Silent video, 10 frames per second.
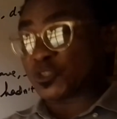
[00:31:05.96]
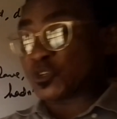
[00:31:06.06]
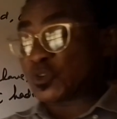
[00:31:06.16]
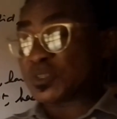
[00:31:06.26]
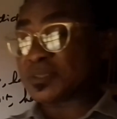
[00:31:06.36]

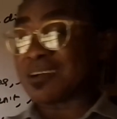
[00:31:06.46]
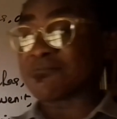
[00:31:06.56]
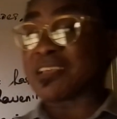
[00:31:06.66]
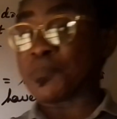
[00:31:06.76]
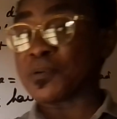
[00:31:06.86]
Use
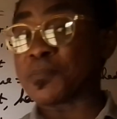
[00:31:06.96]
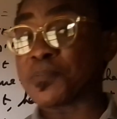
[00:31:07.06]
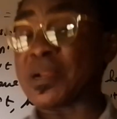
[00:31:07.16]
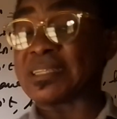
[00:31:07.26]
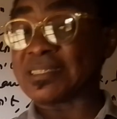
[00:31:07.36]
of the
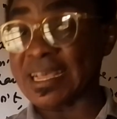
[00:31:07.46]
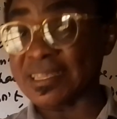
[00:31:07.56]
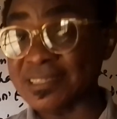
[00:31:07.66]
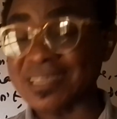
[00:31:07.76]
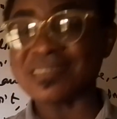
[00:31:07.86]
appropriate
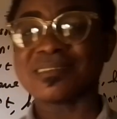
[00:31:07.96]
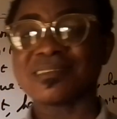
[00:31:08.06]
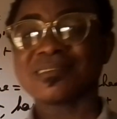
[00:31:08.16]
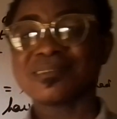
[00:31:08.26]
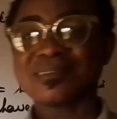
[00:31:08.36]
tenses,
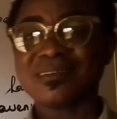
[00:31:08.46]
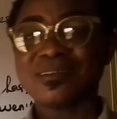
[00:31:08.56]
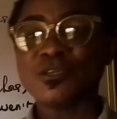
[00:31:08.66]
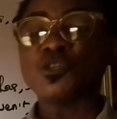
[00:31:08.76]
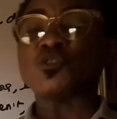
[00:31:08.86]

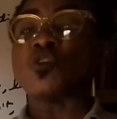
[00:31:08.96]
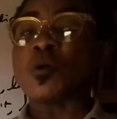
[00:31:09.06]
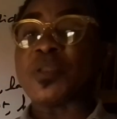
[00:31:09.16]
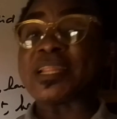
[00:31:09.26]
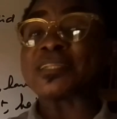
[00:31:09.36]

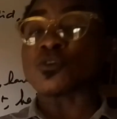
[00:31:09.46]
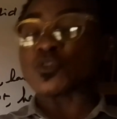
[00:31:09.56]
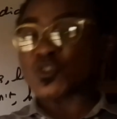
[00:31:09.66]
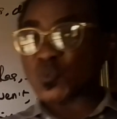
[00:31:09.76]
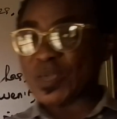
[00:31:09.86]
your ability
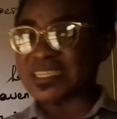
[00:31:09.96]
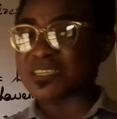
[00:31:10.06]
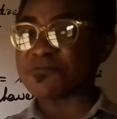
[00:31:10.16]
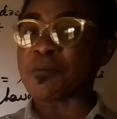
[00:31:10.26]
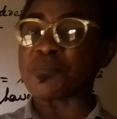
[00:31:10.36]
to
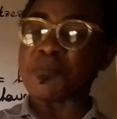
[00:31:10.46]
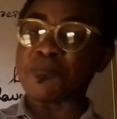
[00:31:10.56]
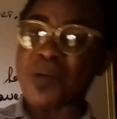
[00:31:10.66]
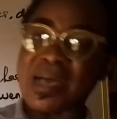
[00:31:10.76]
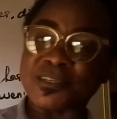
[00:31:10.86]
switch from the
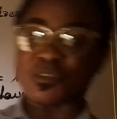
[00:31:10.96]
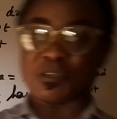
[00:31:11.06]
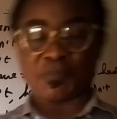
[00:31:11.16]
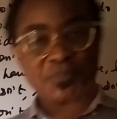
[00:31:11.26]
past to the